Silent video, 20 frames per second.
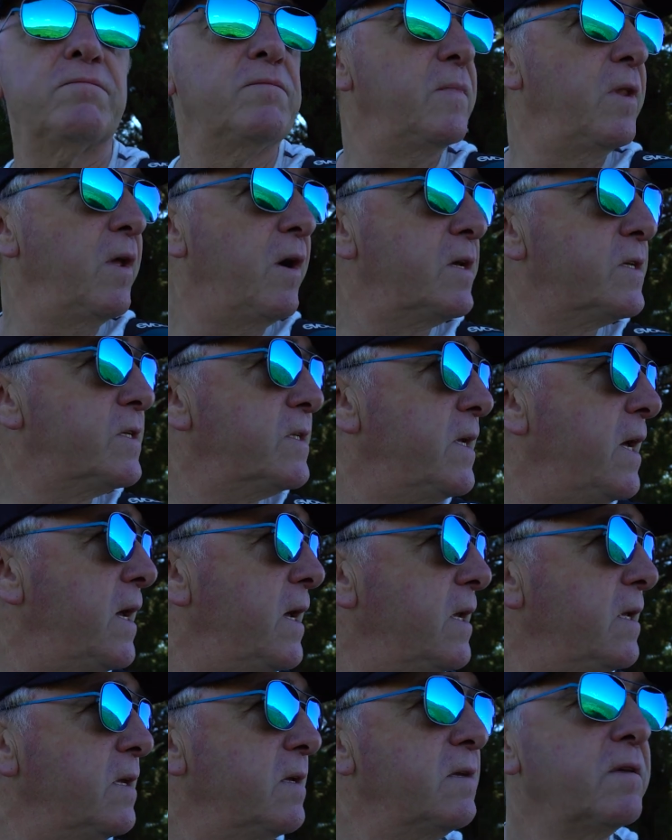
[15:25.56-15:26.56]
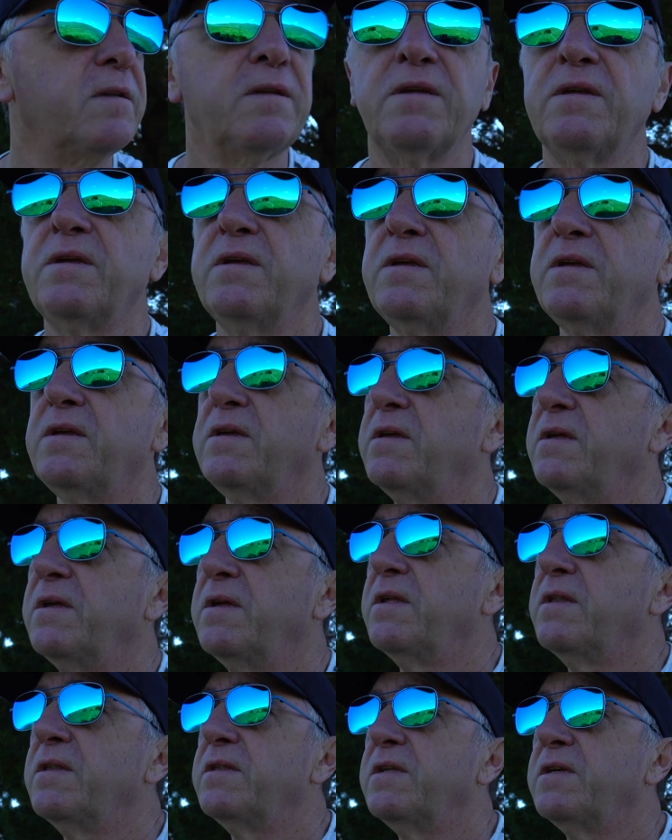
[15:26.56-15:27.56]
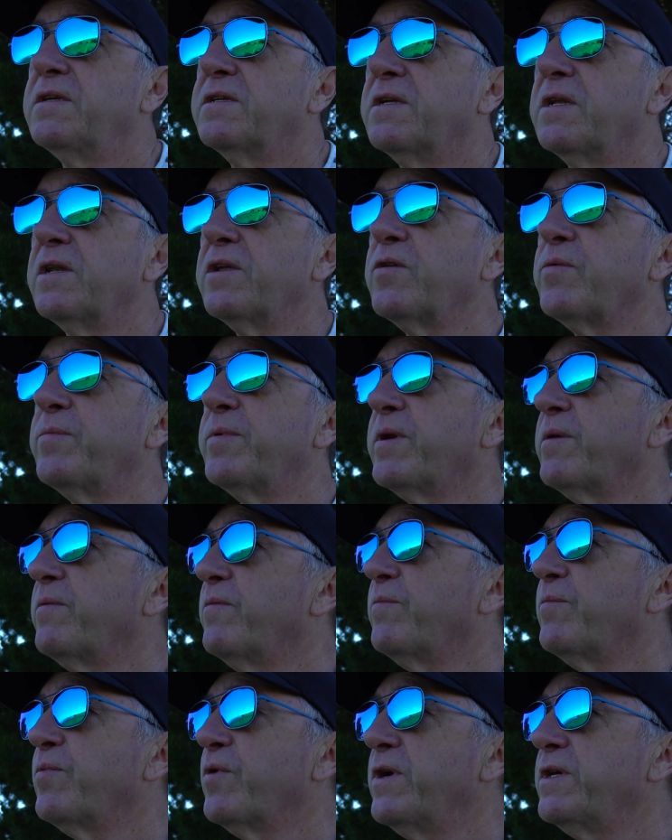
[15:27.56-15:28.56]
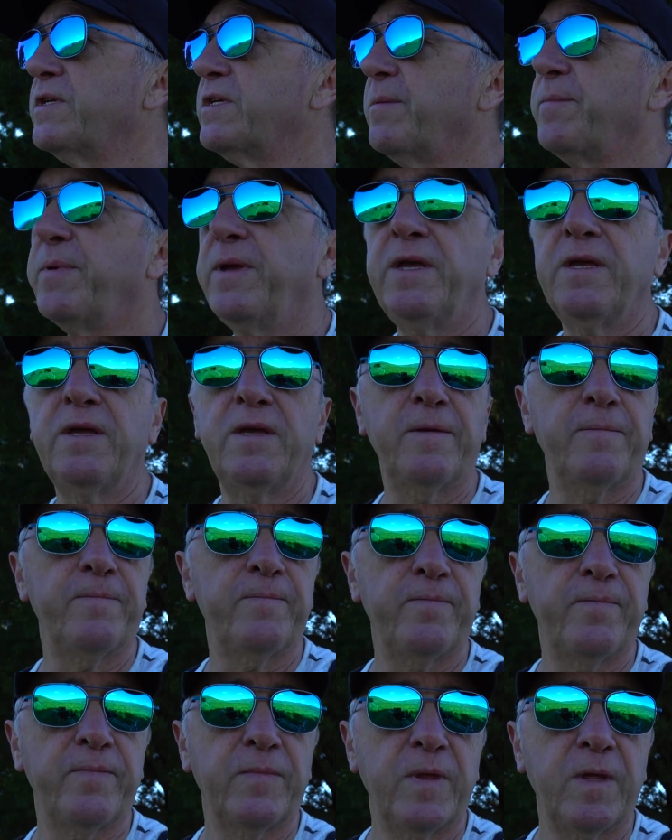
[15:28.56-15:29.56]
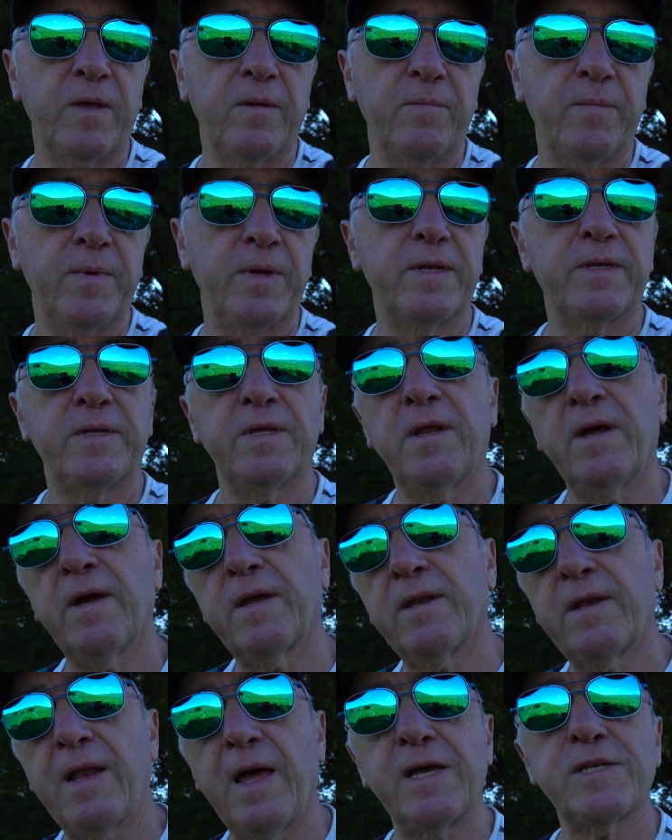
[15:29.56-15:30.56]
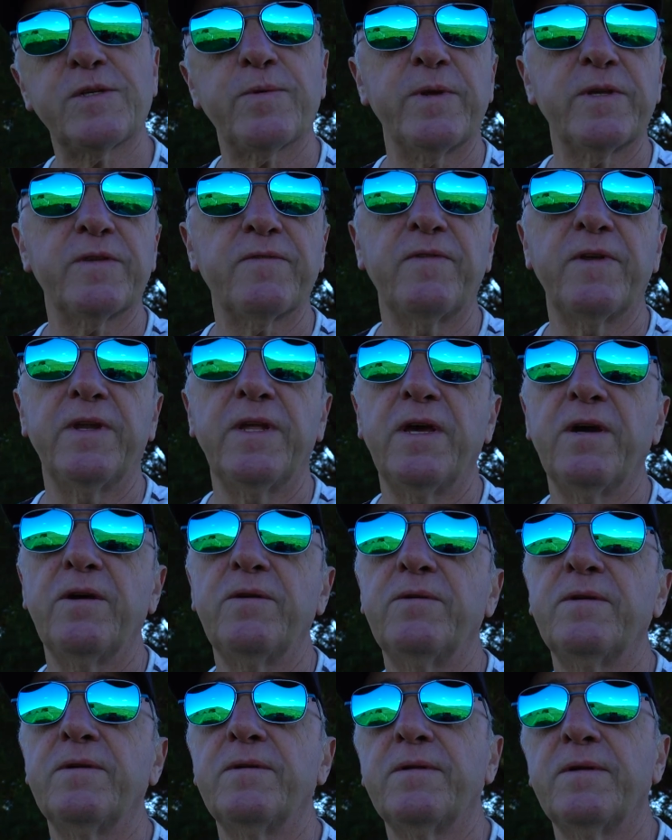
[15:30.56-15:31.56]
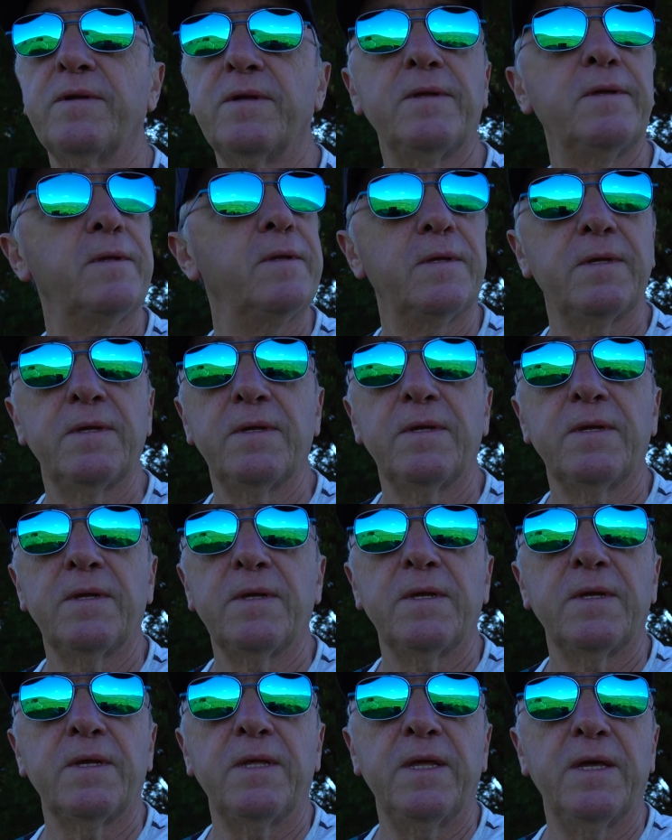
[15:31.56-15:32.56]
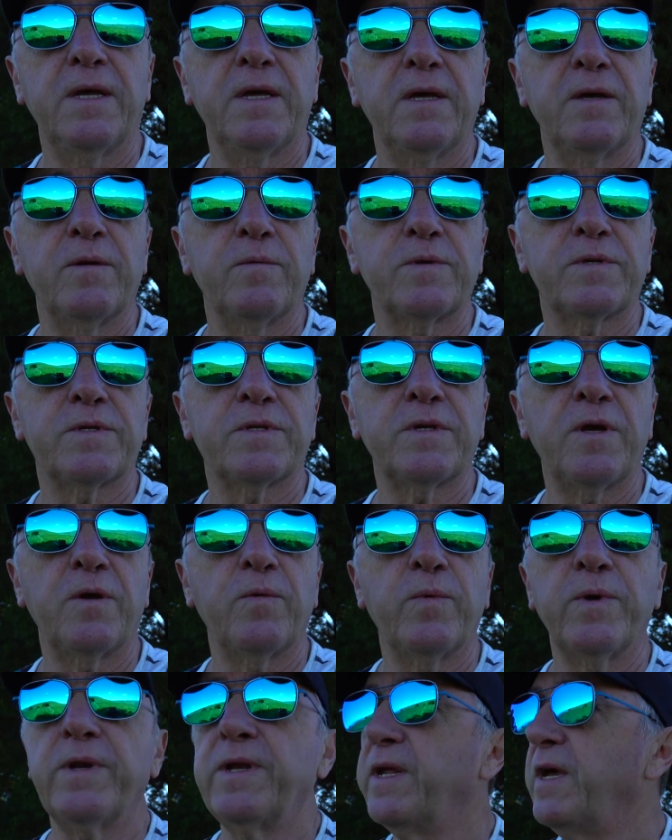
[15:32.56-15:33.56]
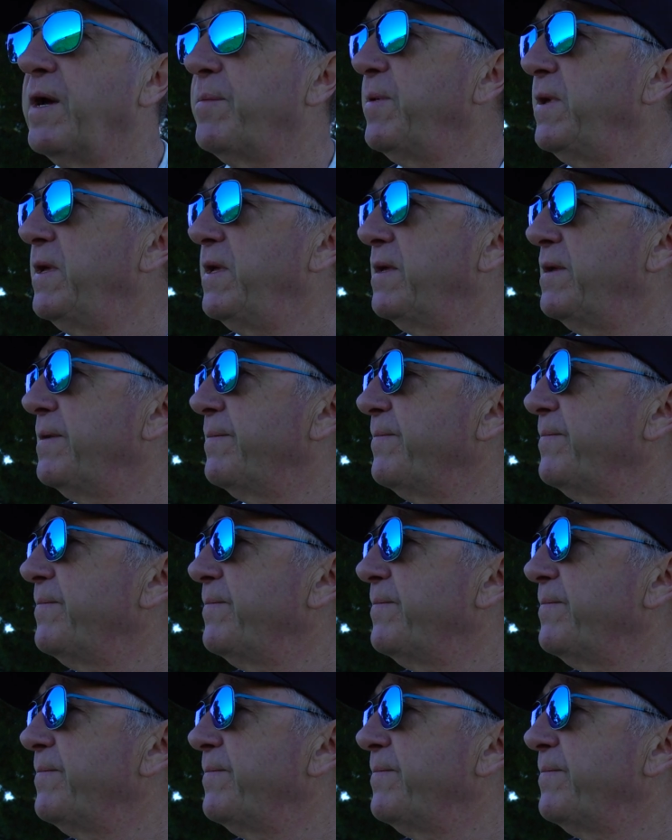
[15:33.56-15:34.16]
a nice day. There's a little bit of a breeze up here, but like last week's video, yeah, it was so windy up here.